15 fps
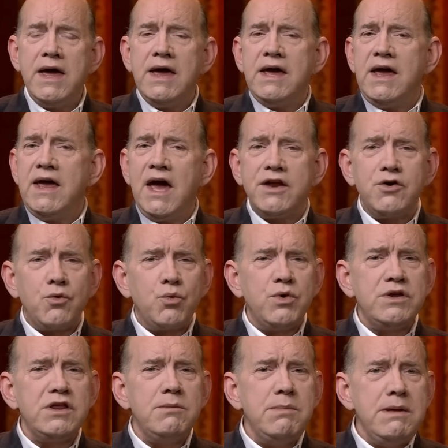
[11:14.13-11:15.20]
he had to
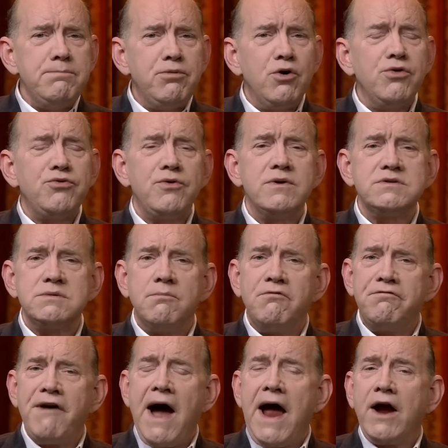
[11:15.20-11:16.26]
really be put through some
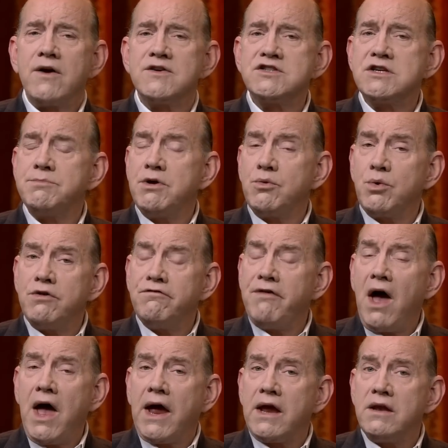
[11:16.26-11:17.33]
fires to be
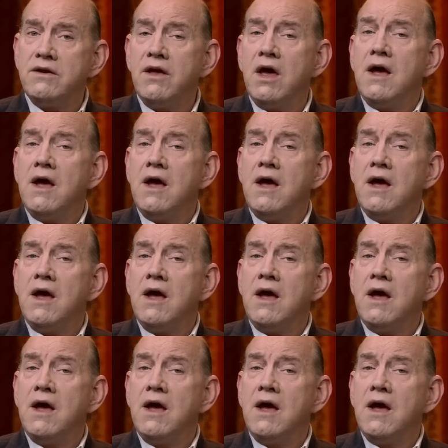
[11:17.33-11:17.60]
refined